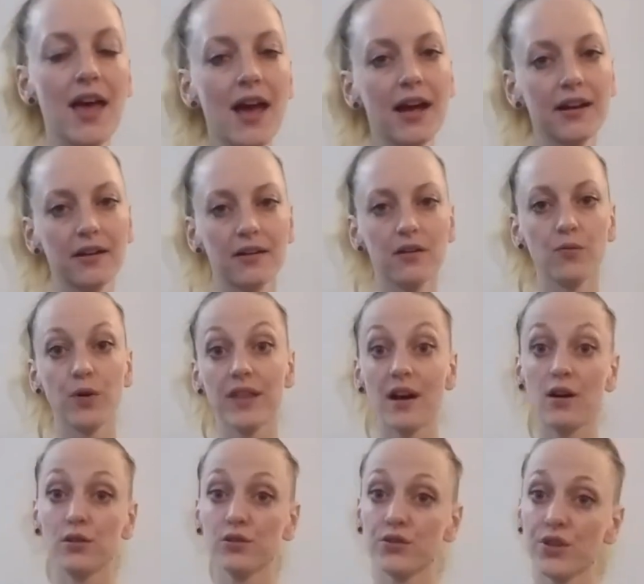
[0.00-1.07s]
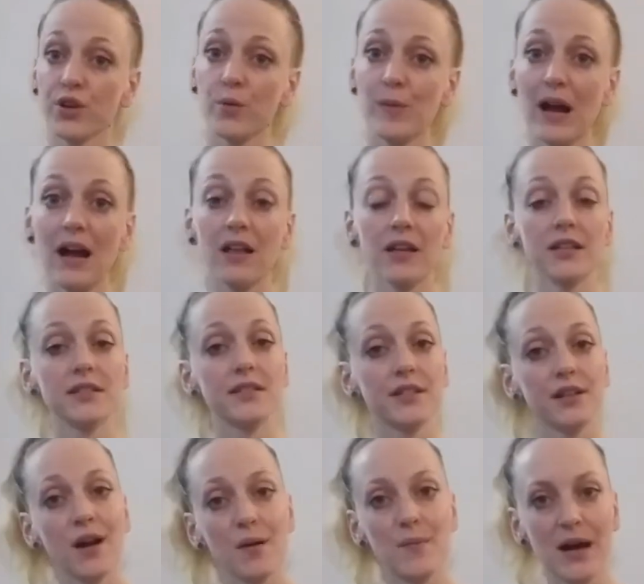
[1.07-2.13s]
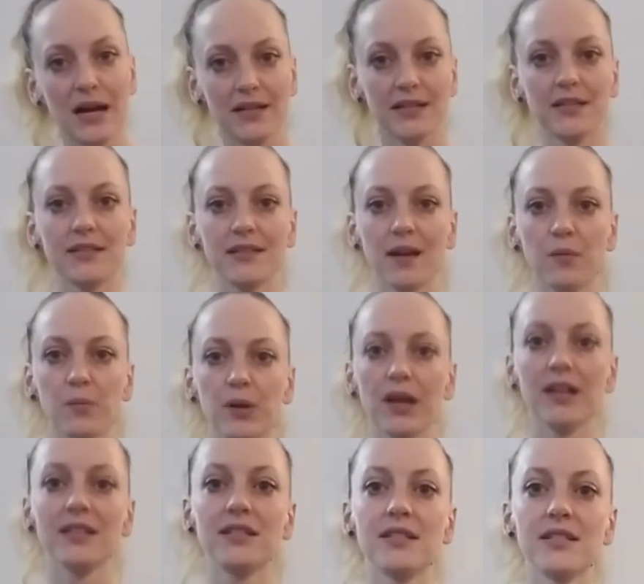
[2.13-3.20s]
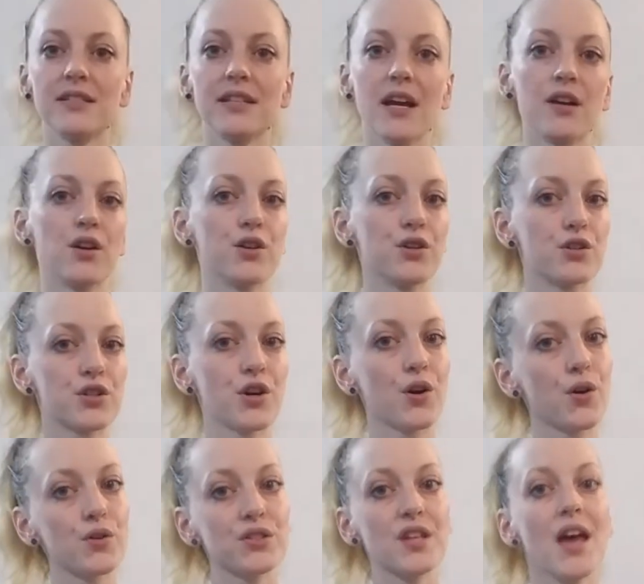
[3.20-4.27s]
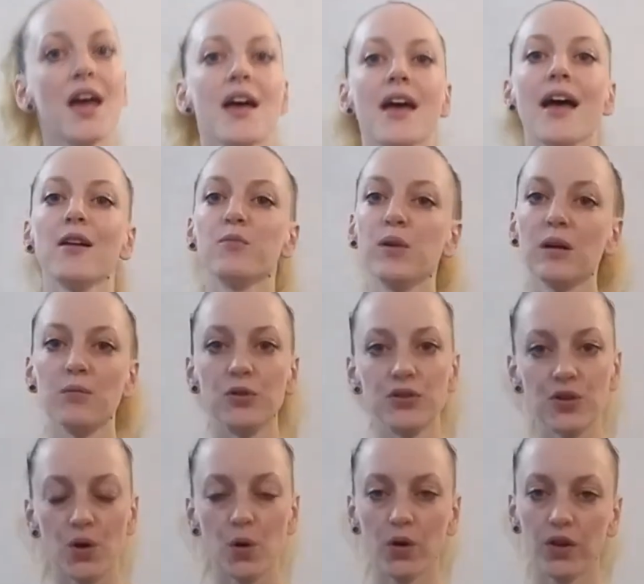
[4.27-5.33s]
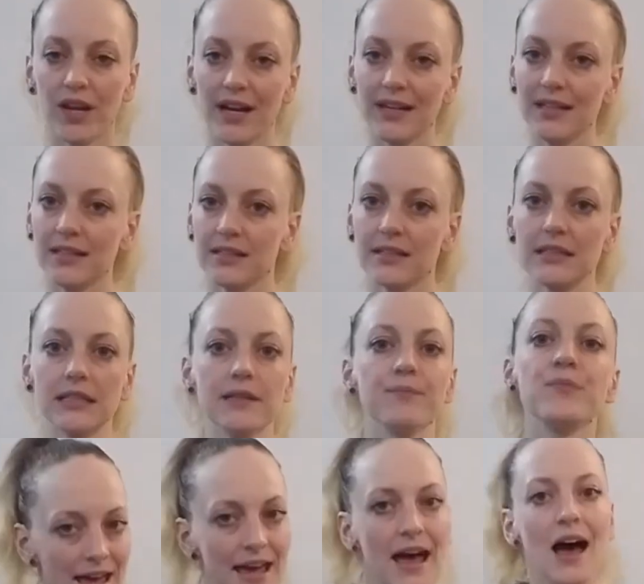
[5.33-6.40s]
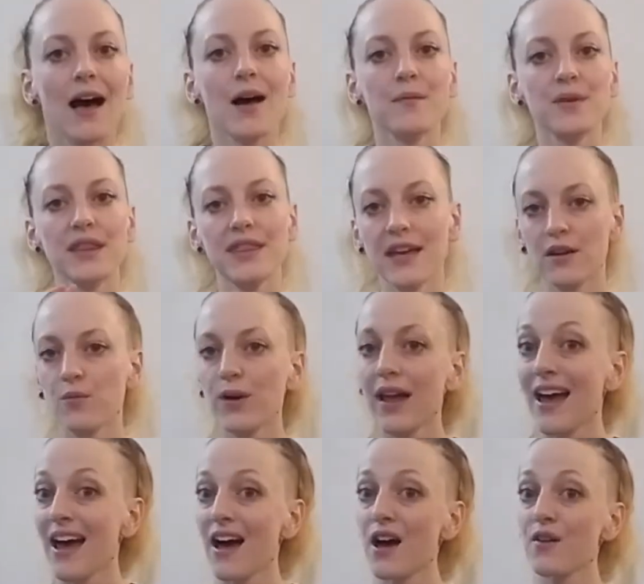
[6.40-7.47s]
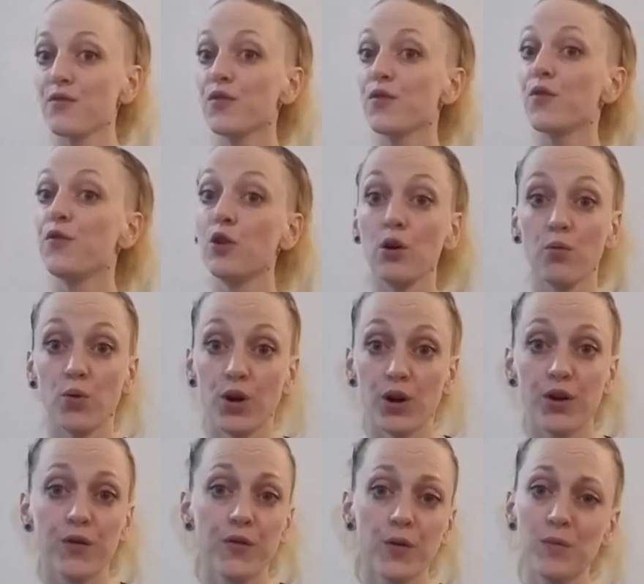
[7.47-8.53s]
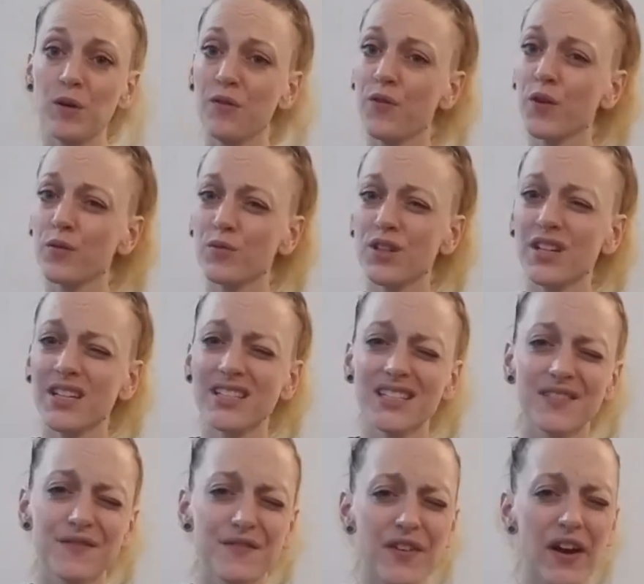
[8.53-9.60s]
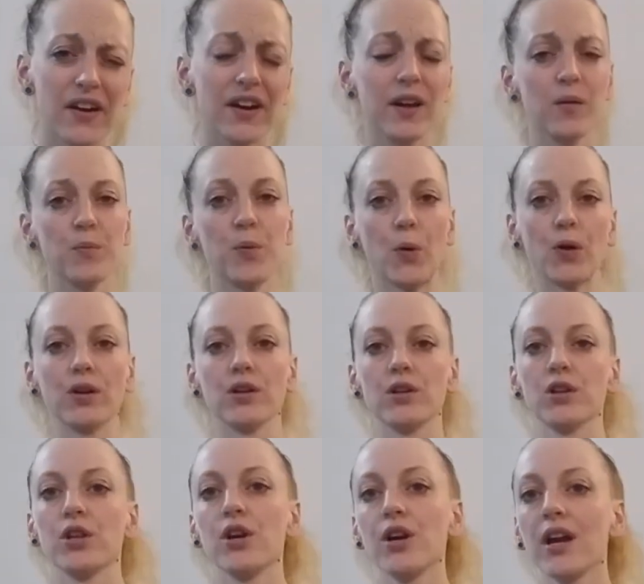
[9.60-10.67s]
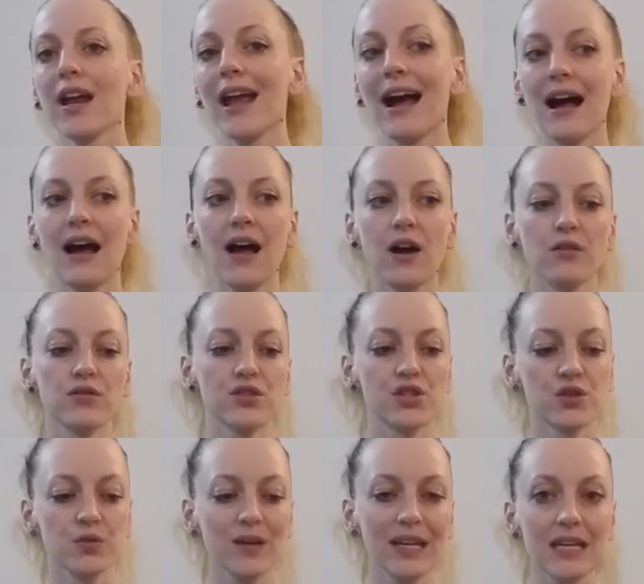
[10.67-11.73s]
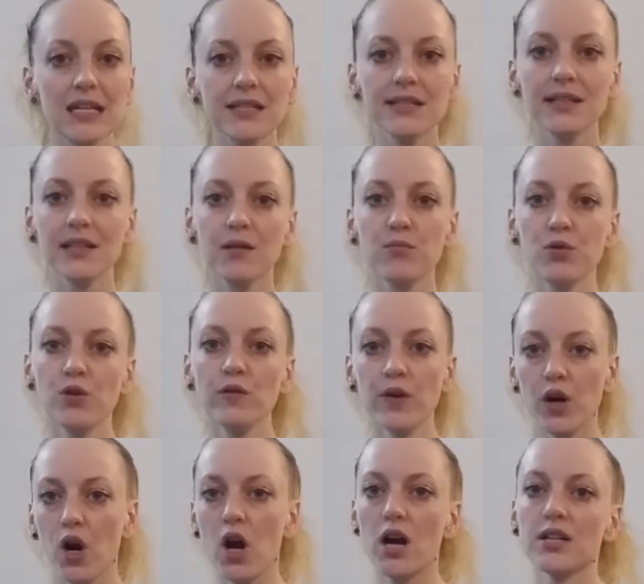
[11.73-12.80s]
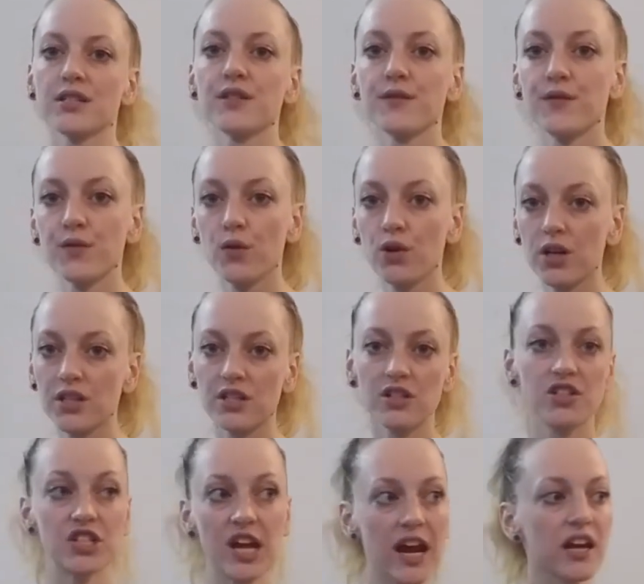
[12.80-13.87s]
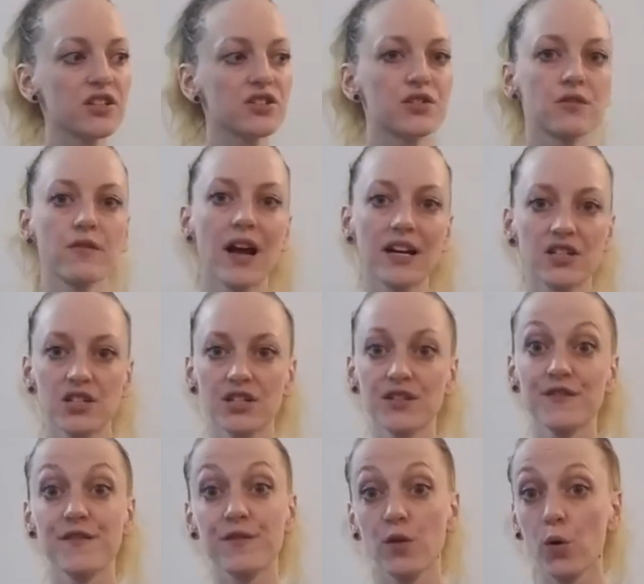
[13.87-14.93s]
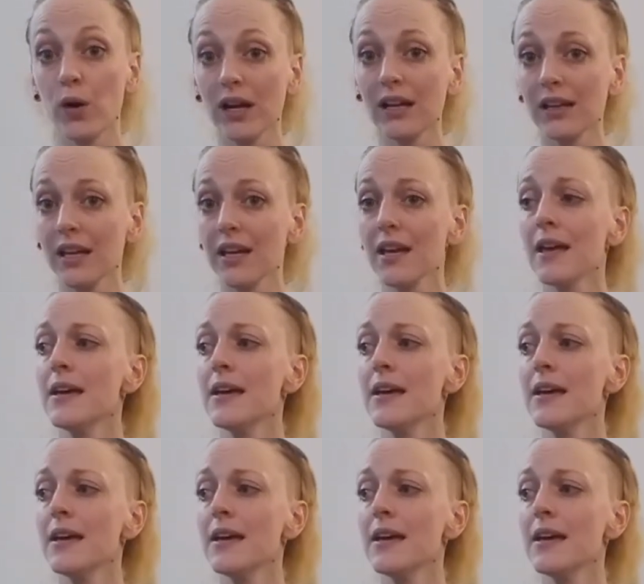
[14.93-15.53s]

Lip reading: and without losing your balance, to come back to the same place, to stand on your toes and be able to hold that easily. Then we have footwork. For me, footwork is very important. Learning how to easily move across the floor, to change directions quickly,